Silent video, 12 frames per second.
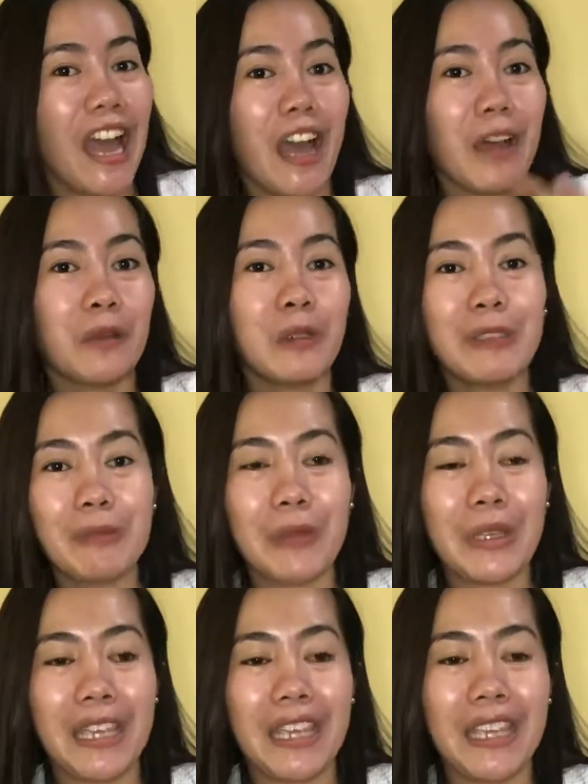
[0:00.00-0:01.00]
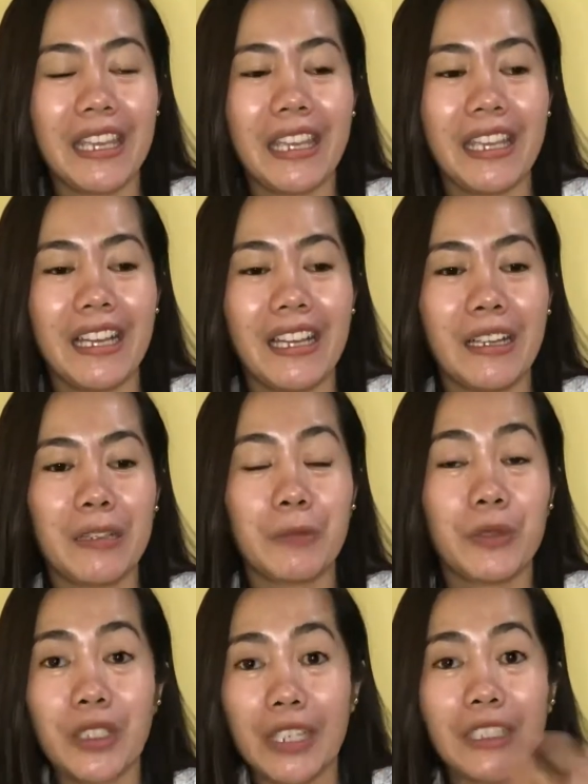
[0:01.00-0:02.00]
I will be
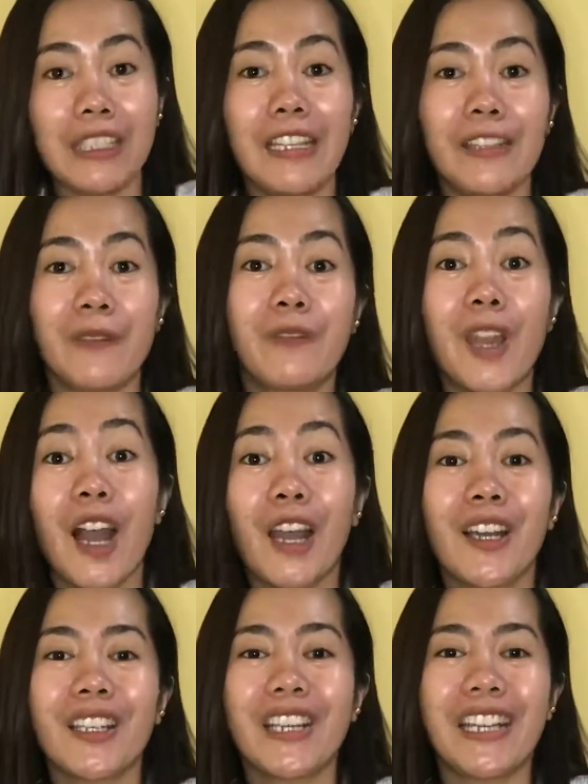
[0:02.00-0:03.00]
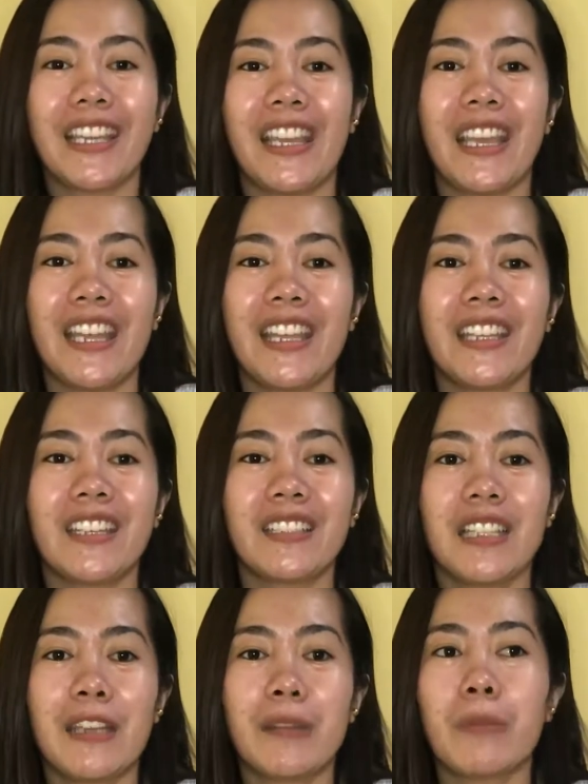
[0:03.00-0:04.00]
starting to vlog again
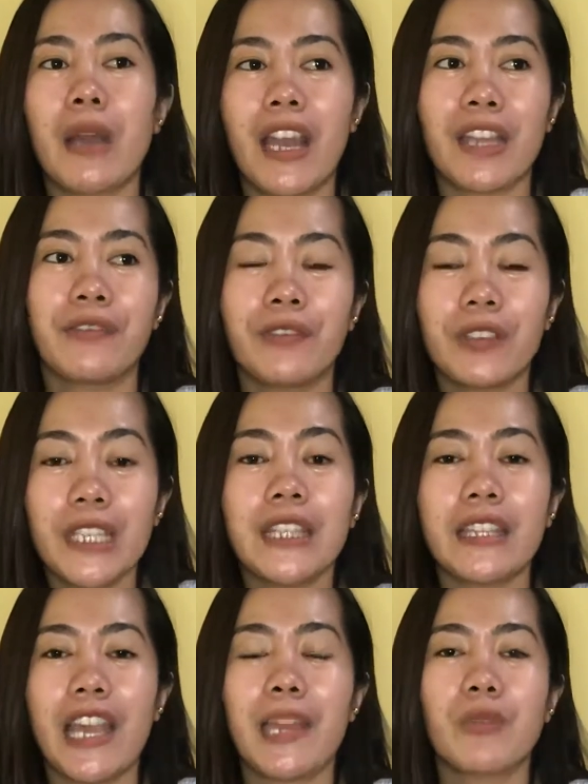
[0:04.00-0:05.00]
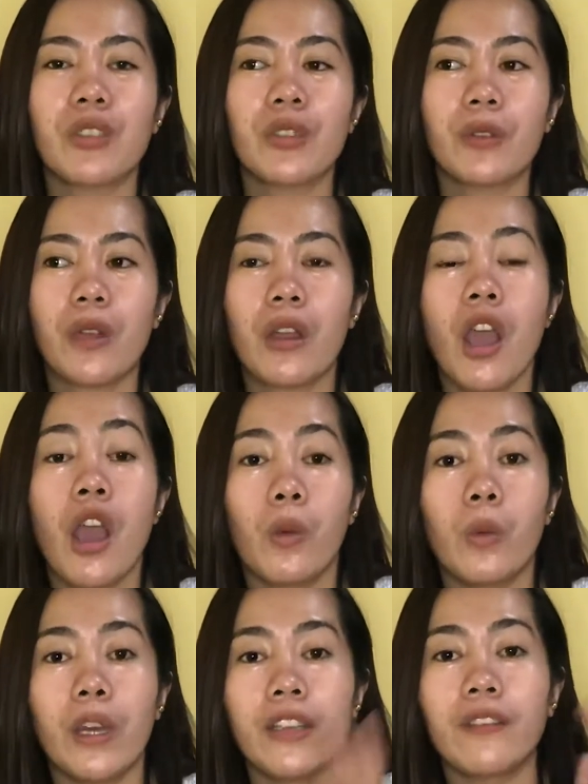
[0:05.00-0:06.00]
in my free time. So,
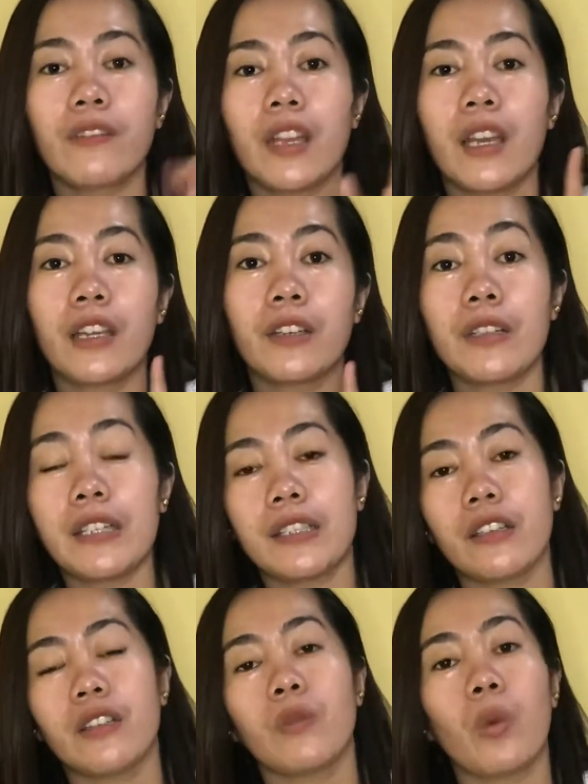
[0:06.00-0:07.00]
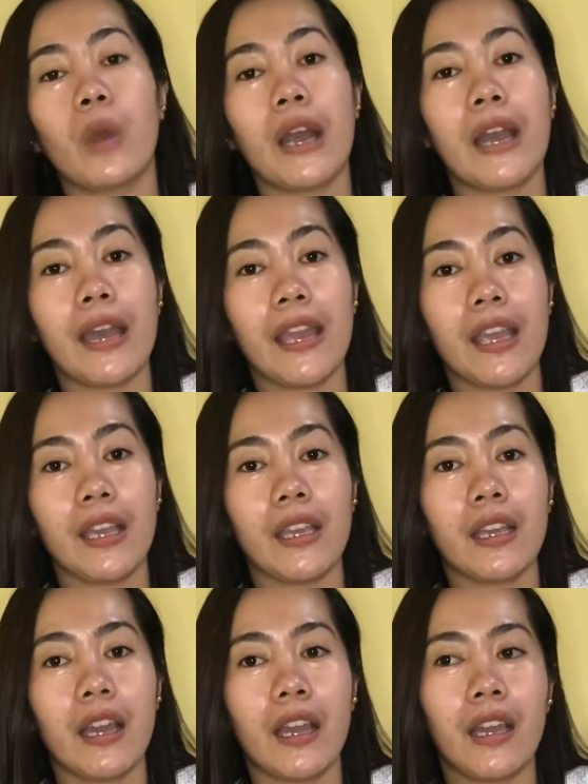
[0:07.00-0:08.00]
one of the reason
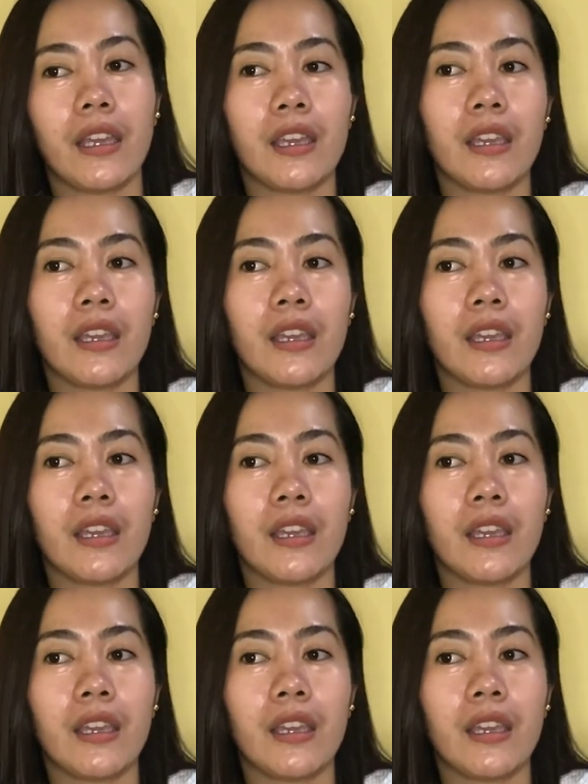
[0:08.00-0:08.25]
why I